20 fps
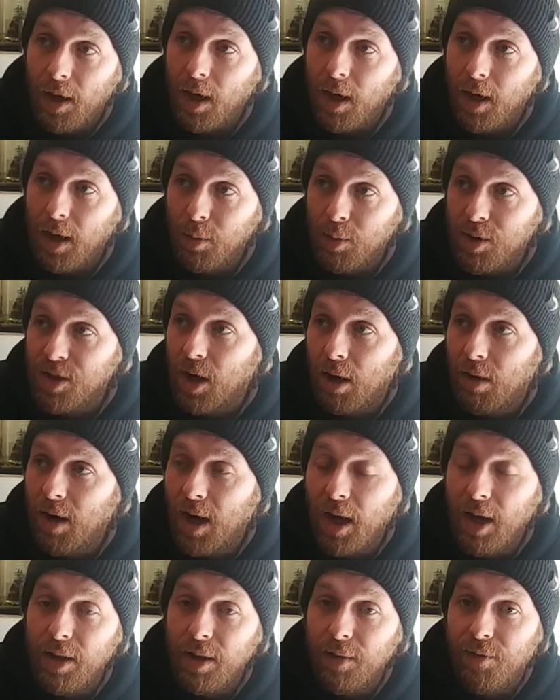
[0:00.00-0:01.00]
He was all
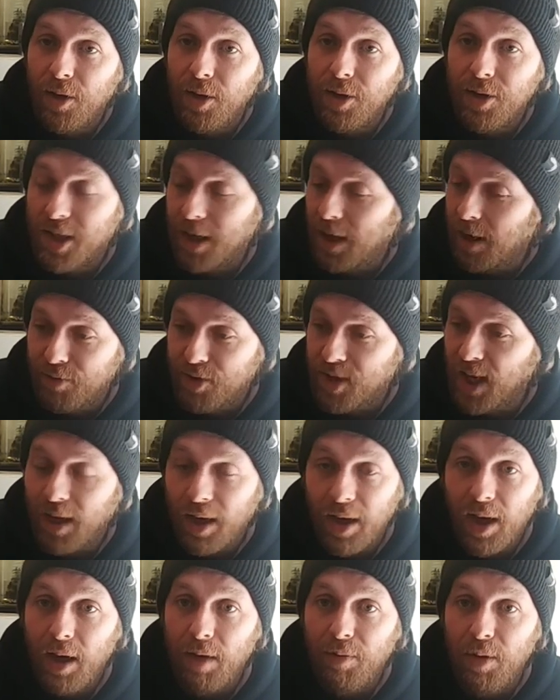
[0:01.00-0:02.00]
right in the first half. Second
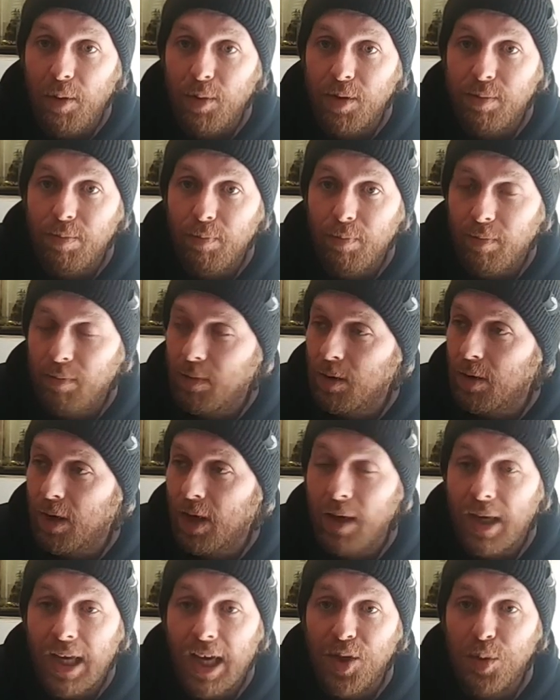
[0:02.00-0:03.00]
half, he was King
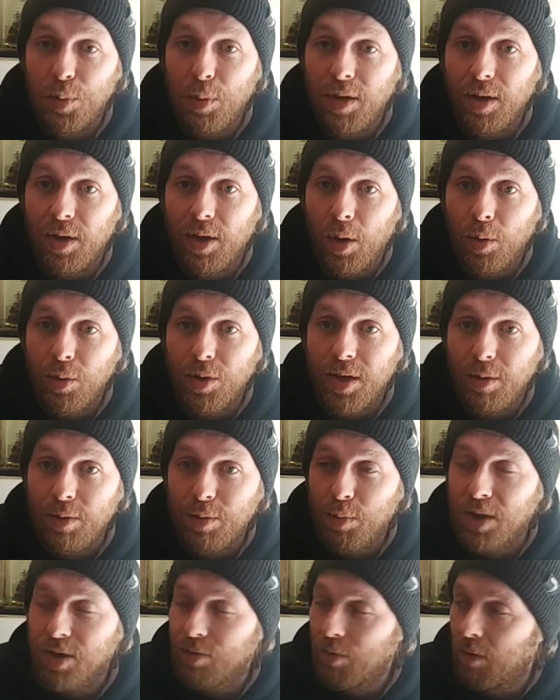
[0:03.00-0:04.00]
Casper the Ghost. He was
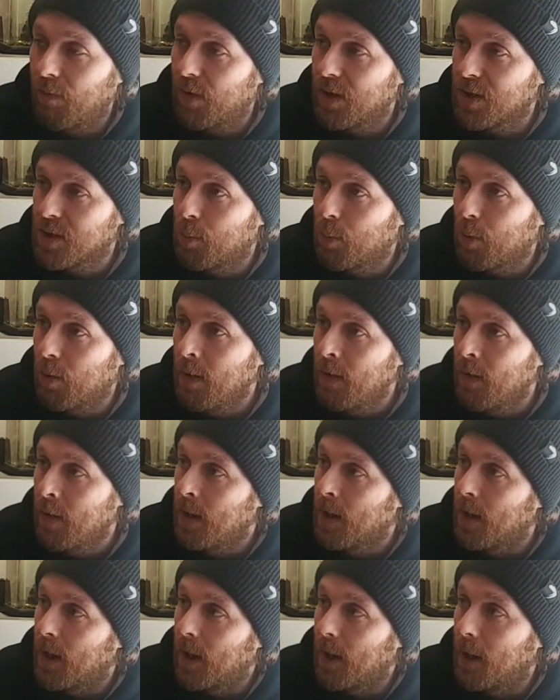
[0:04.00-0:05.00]
Mr. Invisible.
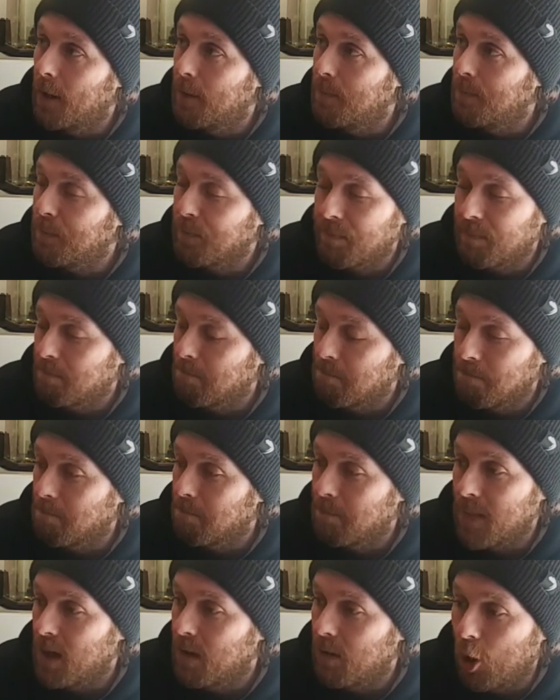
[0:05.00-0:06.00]

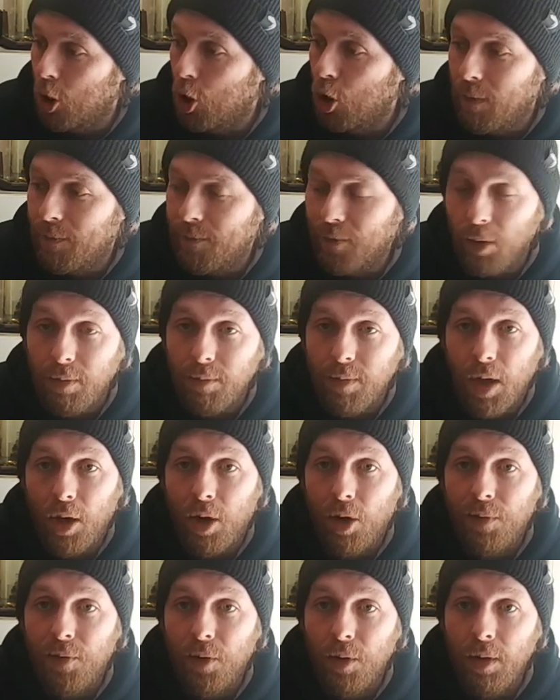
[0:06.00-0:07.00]

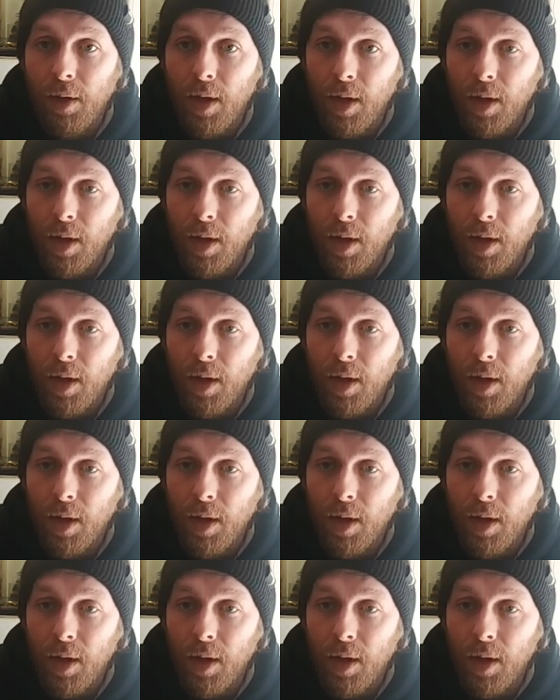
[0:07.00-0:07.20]
Awful.